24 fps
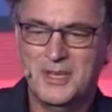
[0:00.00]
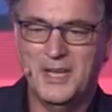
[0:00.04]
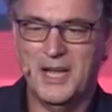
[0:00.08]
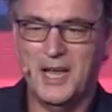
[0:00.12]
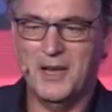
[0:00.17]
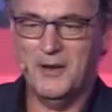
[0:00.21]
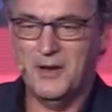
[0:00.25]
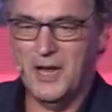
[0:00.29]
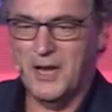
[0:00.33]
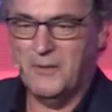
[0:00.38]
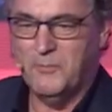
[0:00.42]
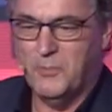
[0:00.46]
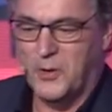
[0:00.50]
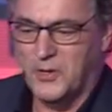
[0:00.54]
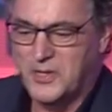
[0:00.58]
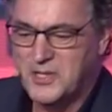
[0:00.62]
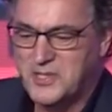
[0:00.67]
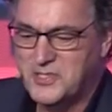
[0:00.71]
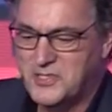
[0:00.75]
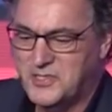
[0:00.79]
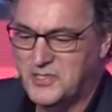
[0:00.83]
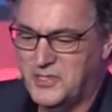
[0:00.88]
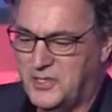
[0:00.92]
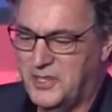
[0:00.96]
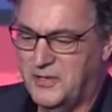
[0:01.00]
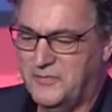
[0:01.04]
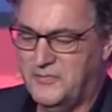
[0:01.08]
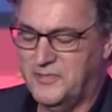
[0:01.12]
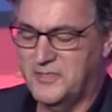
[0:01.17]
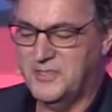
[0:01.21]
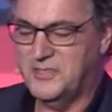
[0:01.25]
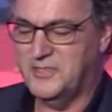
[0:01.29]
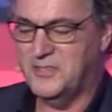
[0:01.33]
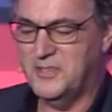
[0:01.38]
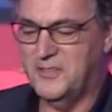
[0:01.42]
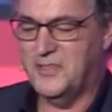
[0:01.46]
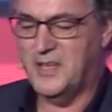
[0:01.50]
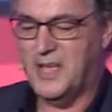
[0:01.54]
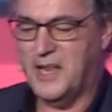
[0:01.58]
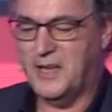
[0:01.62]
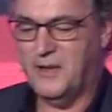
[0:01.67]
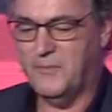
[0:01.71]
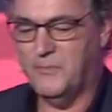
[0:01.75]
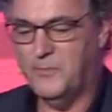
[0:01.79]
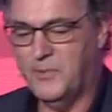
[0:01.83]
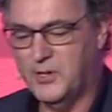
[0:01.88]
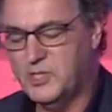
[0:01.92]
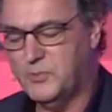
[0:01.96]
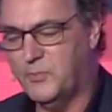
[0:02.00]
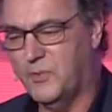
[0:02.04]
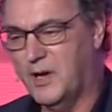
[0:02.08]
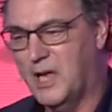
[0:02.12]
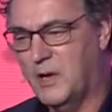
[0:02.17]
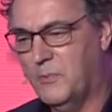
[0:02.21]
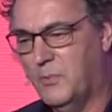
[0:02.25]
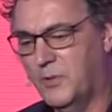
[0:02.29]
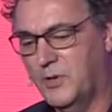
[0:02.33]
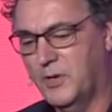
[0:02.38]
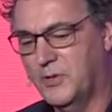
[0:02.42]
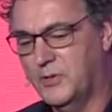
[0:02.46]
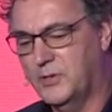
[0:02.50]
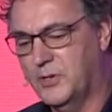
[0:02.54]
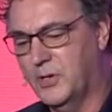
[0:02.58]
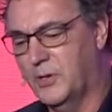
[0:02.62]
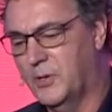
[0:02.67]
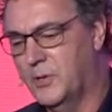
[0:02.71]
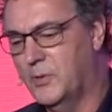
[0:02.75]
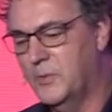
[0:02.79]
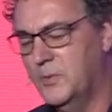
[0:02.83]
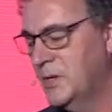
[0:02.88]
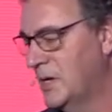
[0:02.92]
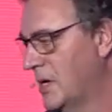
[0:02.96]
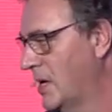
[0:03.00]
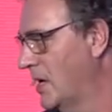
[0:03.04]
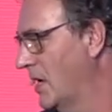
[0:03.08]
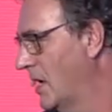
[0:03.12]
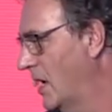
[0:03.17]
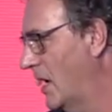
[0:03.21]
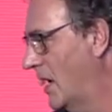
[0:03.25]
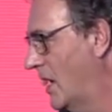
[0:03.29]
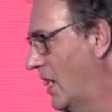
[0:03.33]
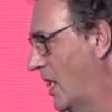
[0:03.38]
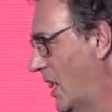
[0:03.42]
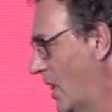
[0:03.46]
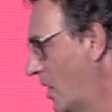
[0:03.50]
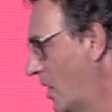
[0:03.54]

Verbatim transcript: And, and what is the difference to that, and which way would it go, and how